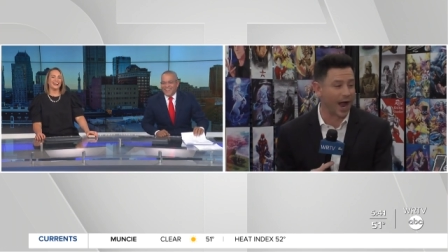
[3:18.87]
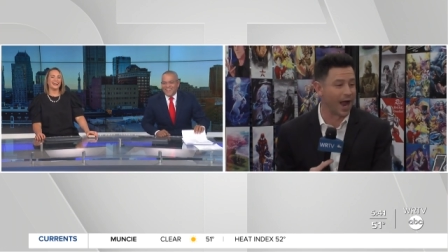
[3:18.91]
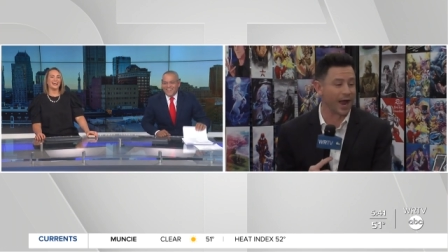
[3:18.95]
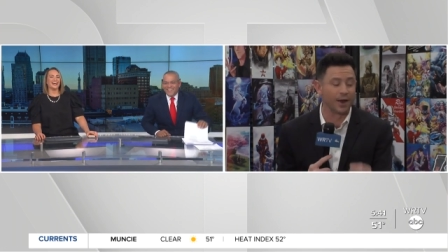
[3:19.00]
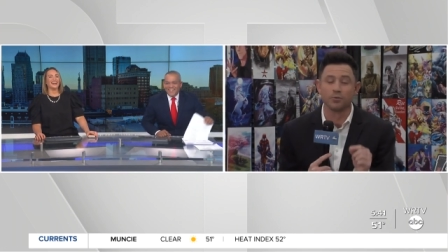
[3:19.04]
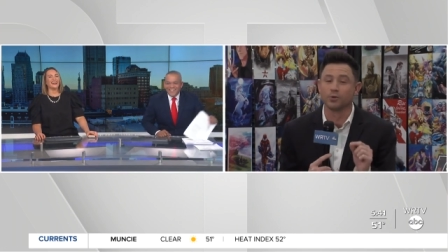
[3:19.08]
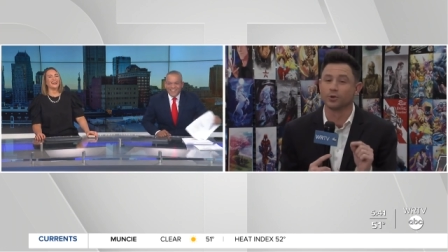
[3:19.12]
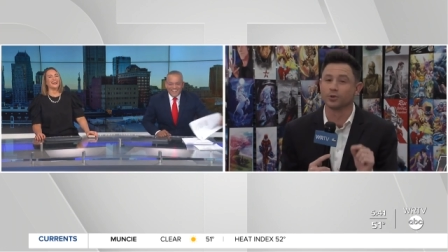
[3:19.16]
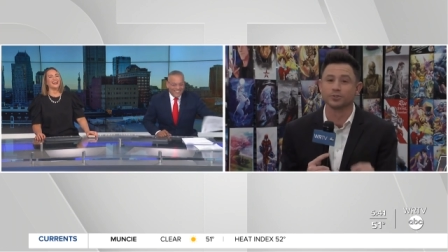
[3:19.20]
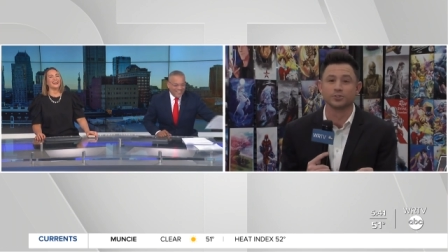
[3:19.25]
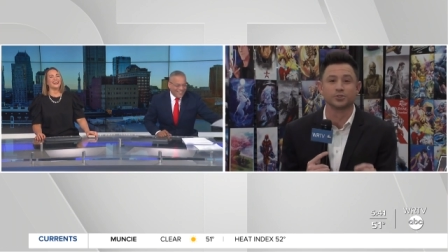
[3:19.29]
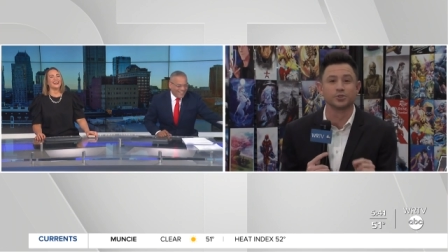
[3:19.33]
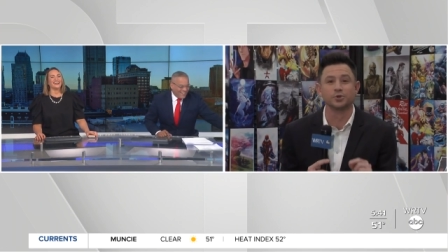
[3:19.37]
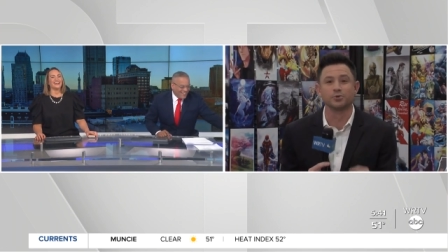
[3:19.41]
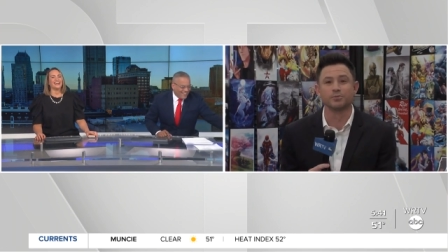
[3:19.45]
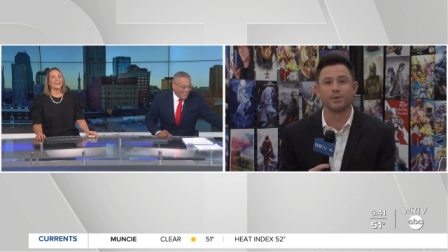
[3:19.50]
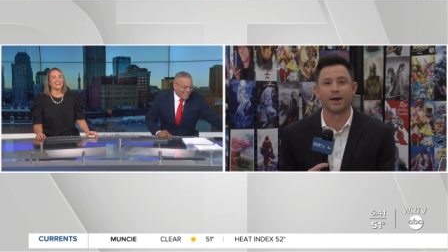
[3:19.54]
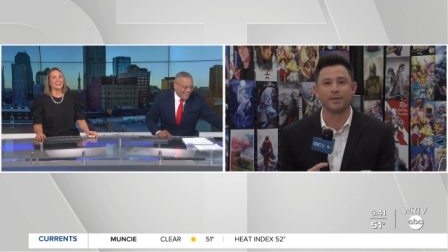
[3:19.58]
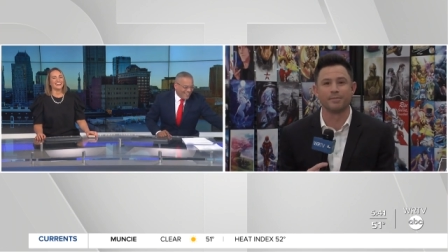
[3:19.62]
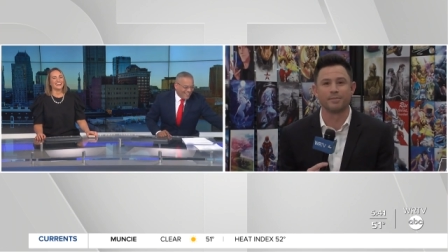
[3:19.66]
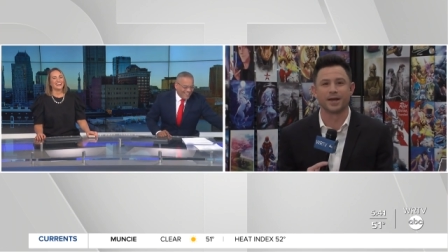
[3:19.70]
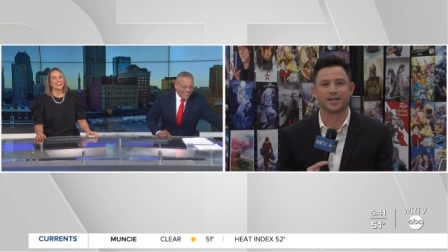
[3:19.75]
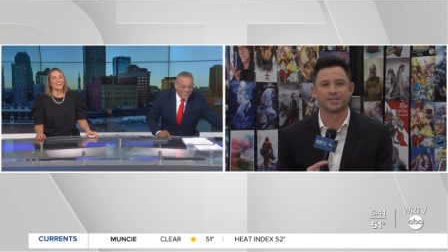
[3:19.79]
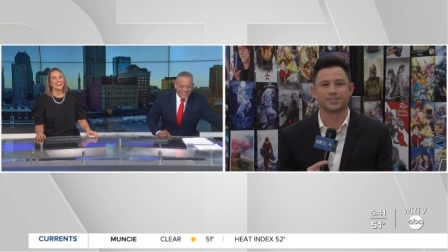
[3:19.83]
I will do
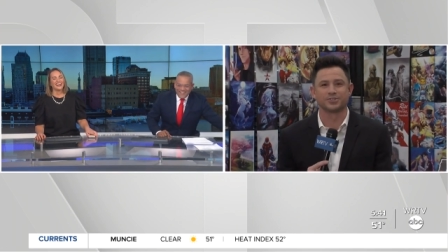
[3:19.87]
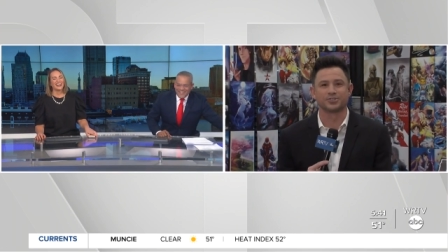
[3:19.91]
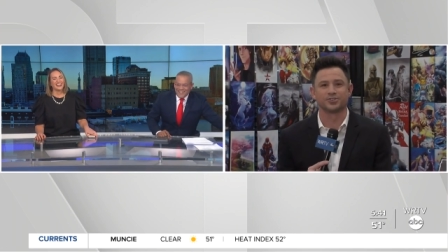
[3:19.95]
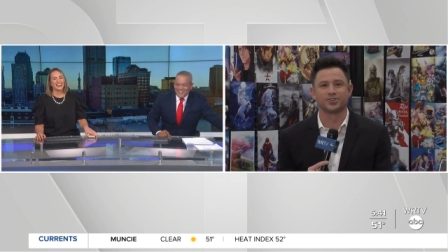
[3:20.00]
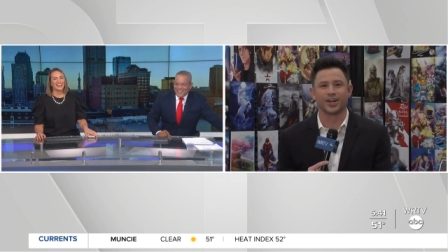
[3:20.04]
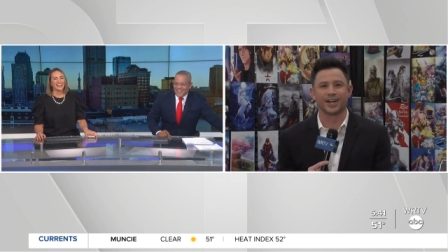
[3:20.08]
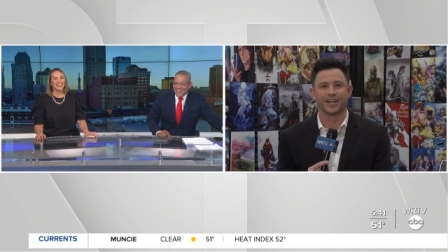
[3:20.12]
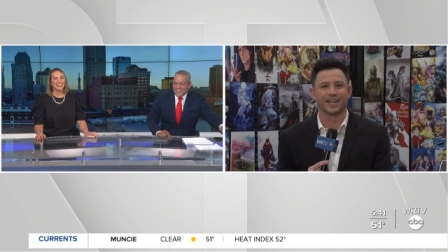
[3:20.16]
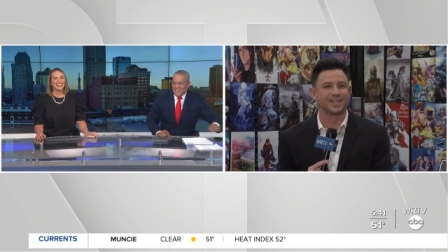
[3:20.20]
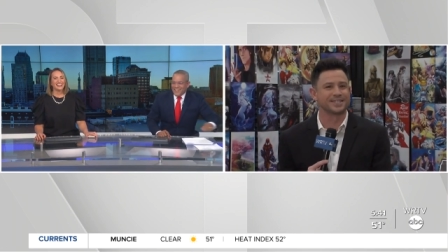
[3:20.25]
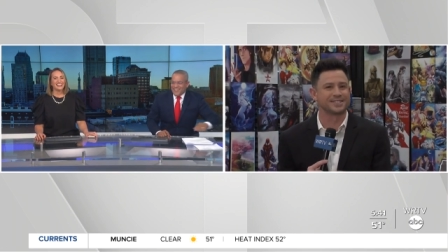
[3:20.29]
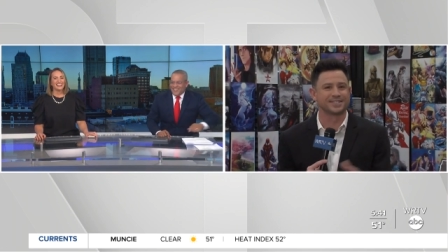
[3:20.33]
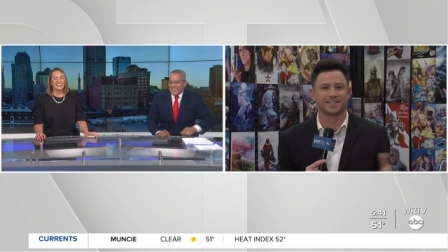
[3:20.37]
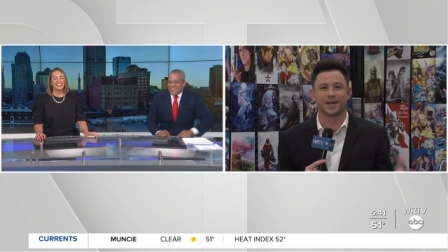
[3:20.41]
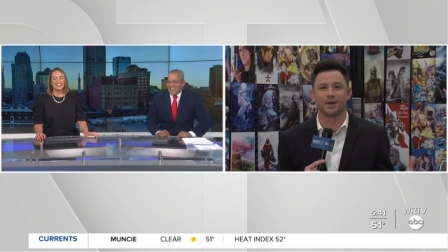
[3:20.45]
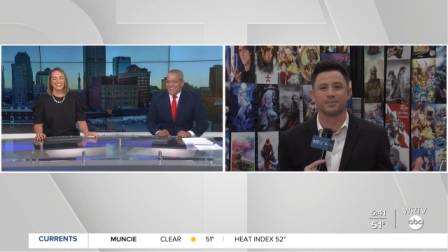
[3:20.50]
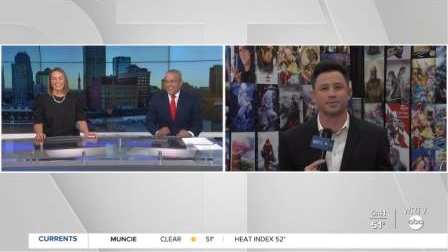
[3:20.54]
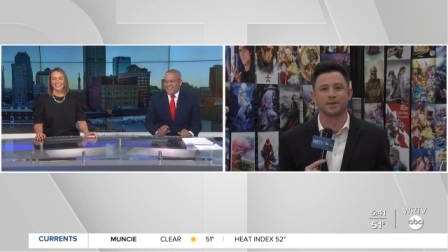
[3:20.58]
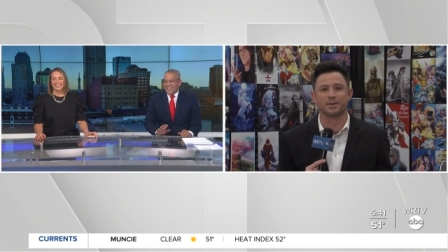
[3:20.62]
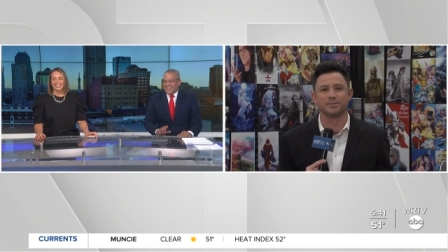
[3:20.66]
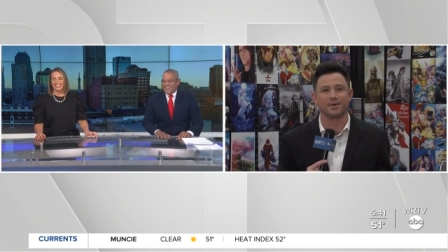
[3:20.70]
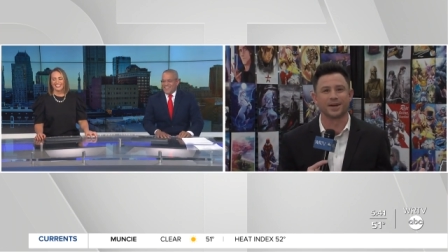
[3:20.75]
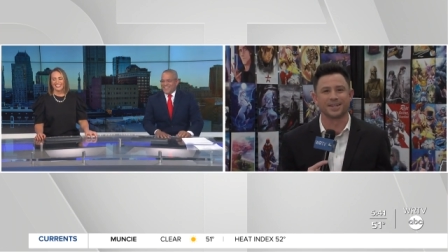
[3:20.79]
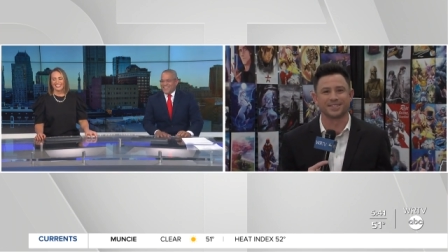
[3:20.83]
my best to try to get
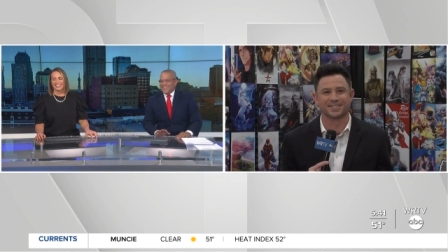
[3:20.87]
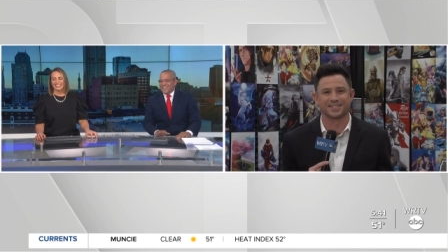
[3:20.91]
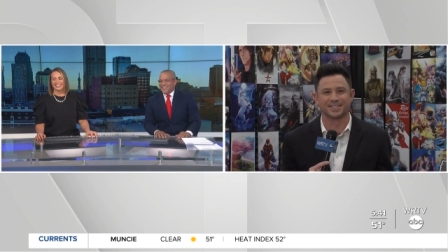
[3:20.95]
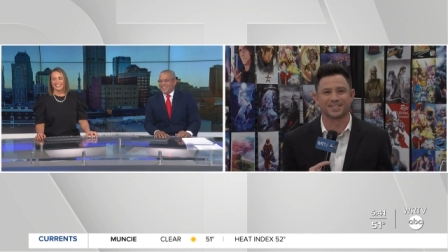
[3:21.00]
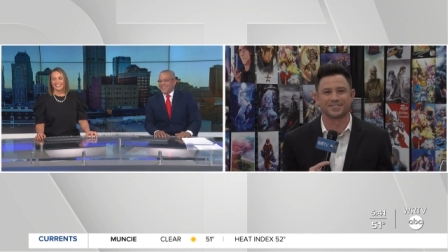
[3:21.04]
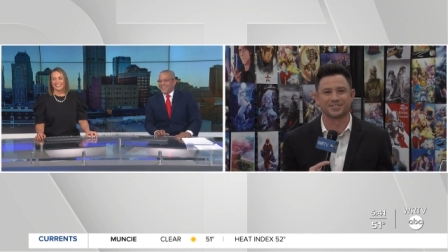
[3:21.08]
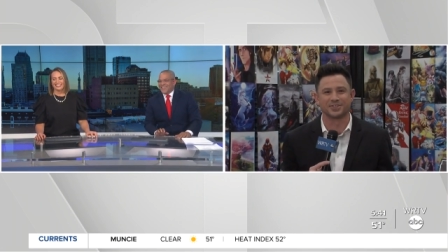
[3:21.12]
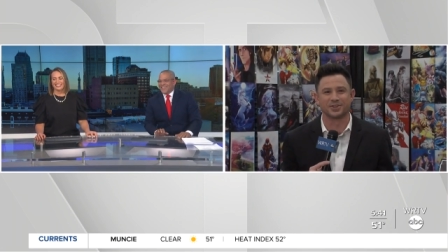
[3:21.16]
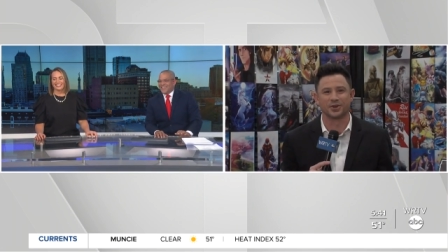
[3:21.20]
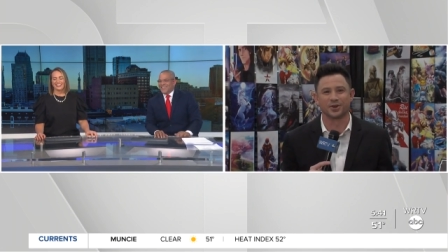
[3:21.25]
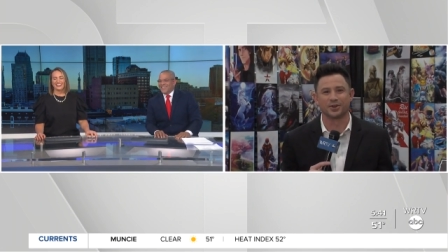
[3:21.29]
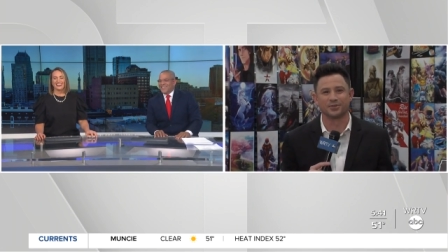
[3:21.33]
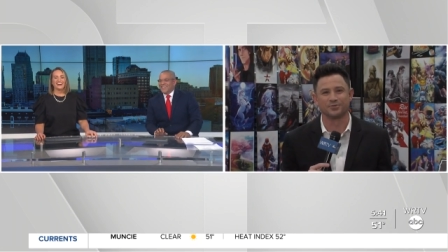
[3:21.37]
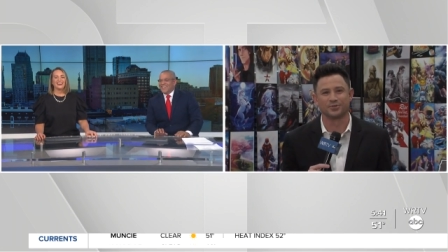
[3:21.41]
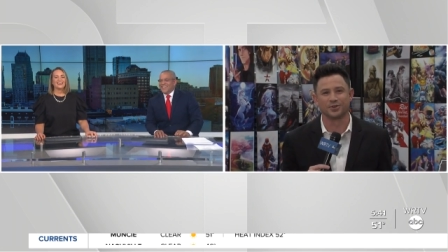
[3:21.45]
something by 6:30 okay.